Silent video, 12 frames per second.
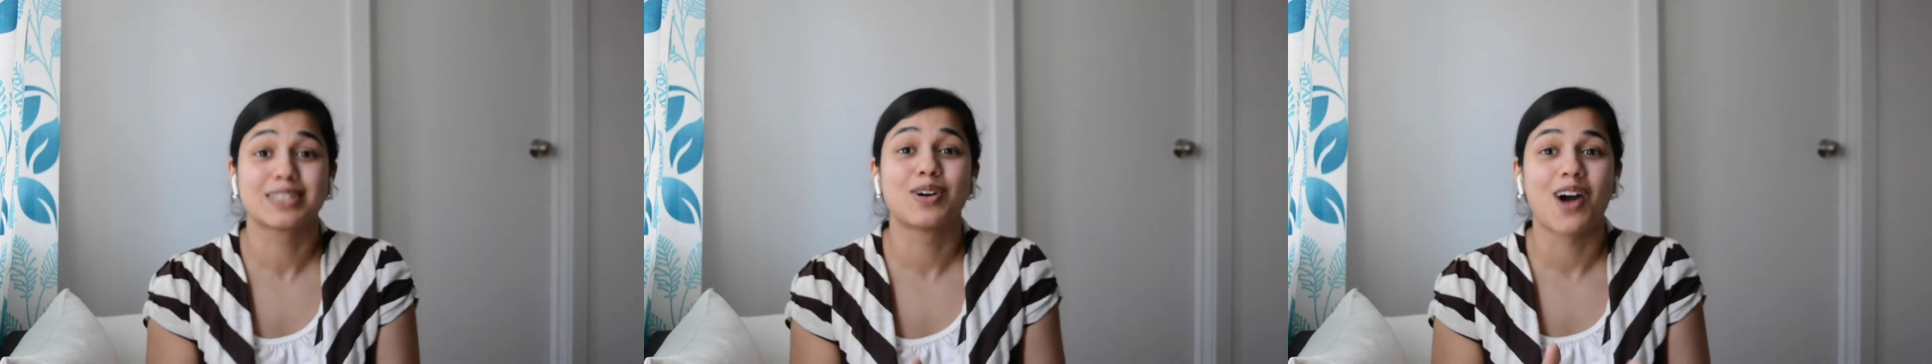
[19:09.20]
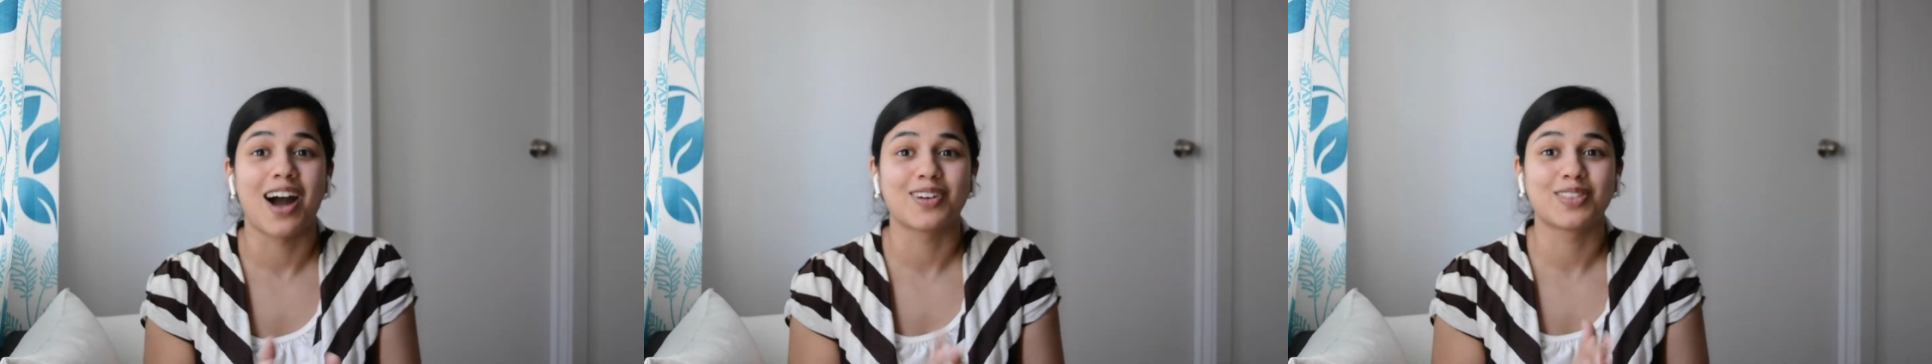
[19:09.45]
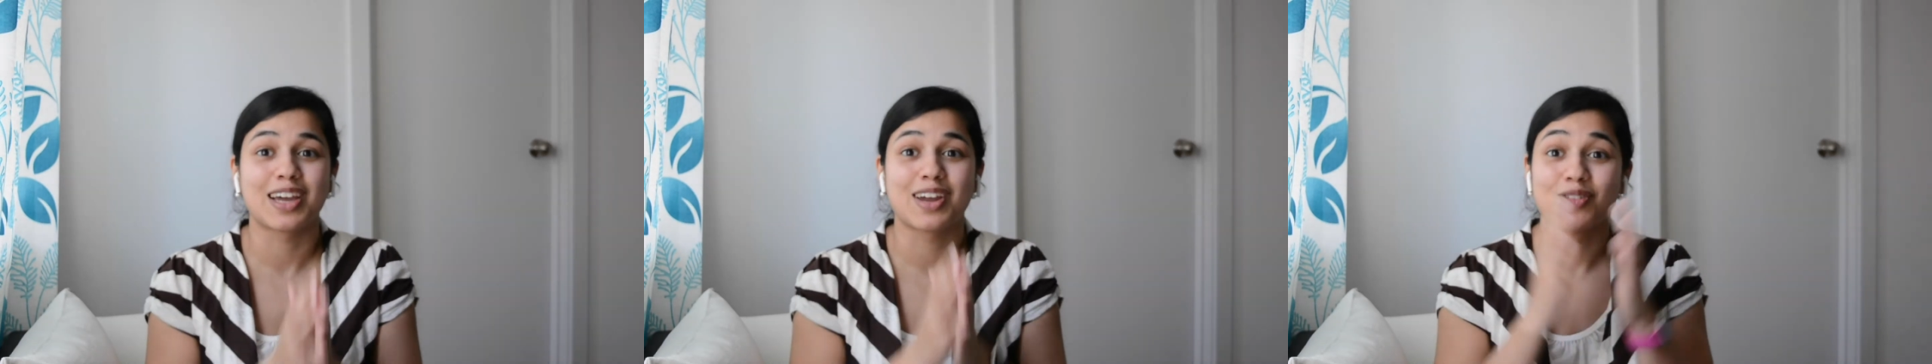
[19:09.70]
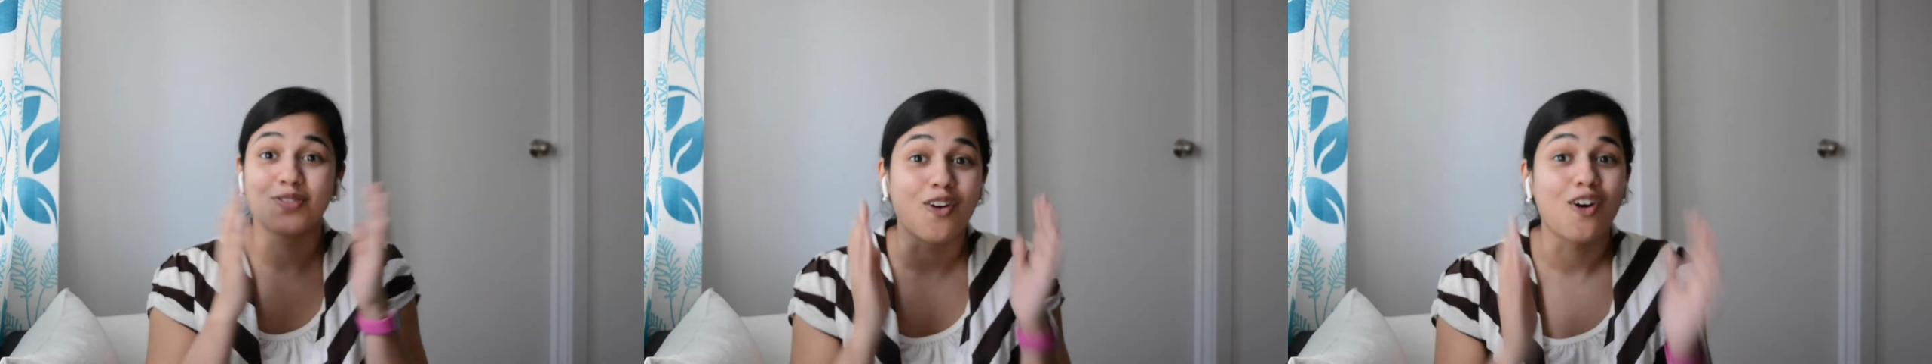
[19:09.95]
go out
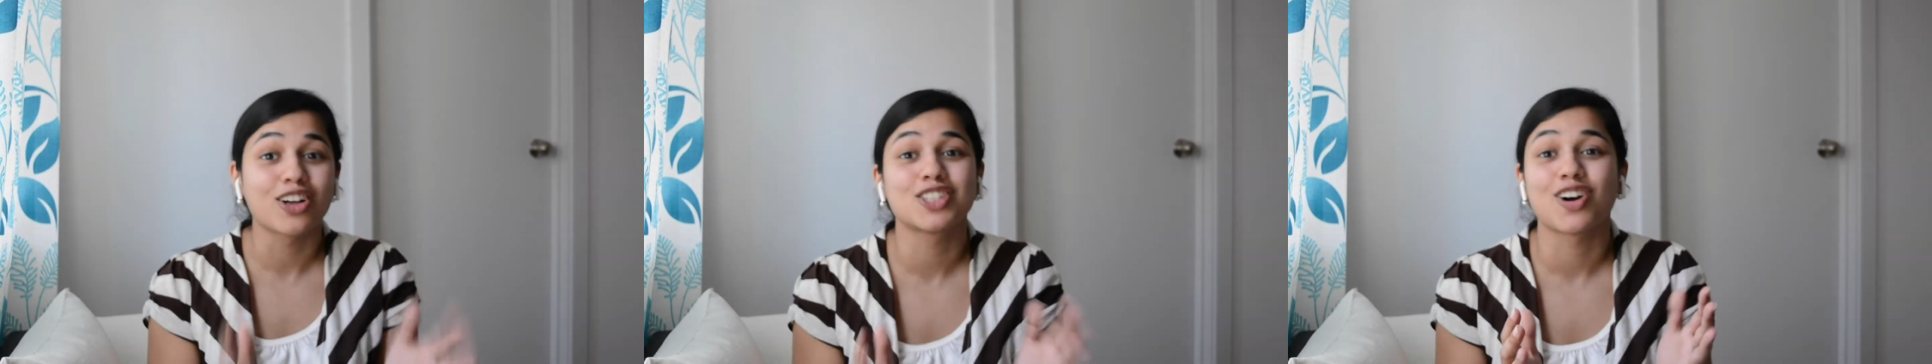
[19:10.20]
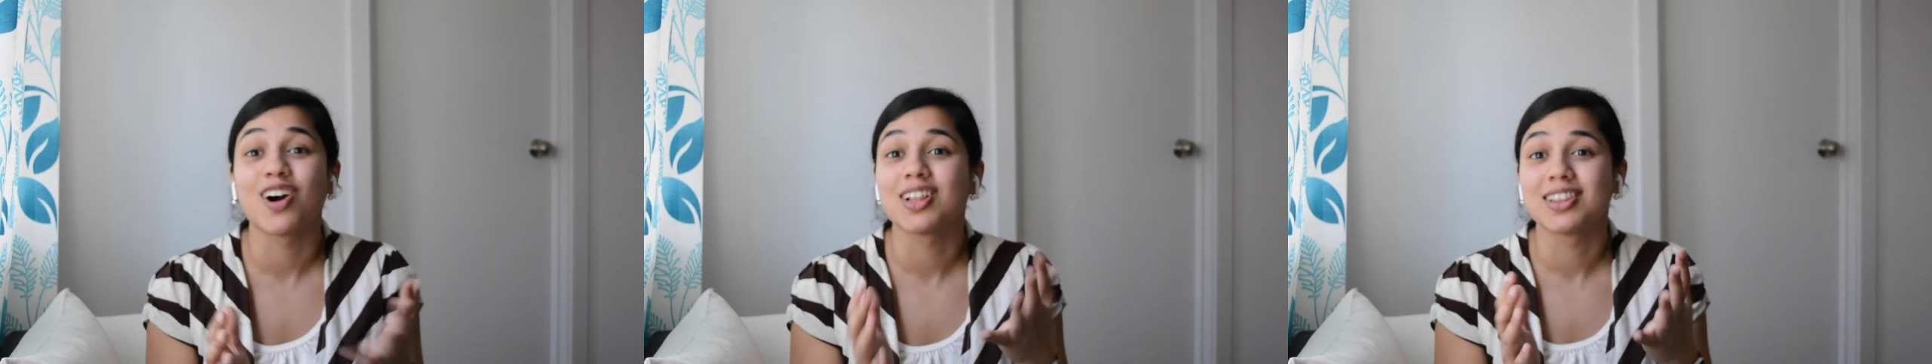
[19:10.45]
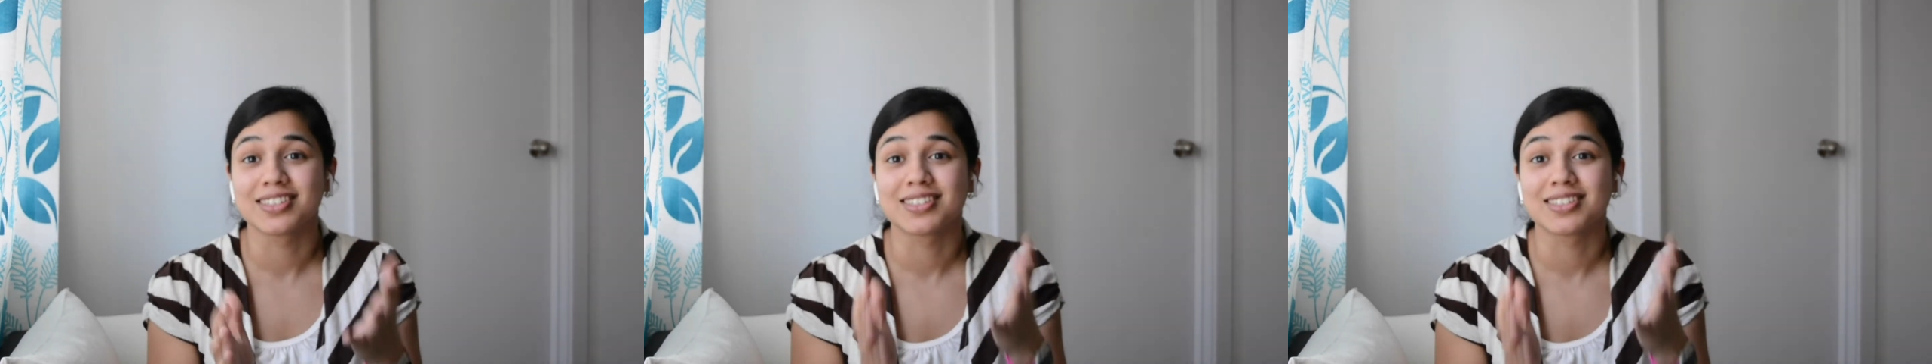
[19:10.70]
there, watch all this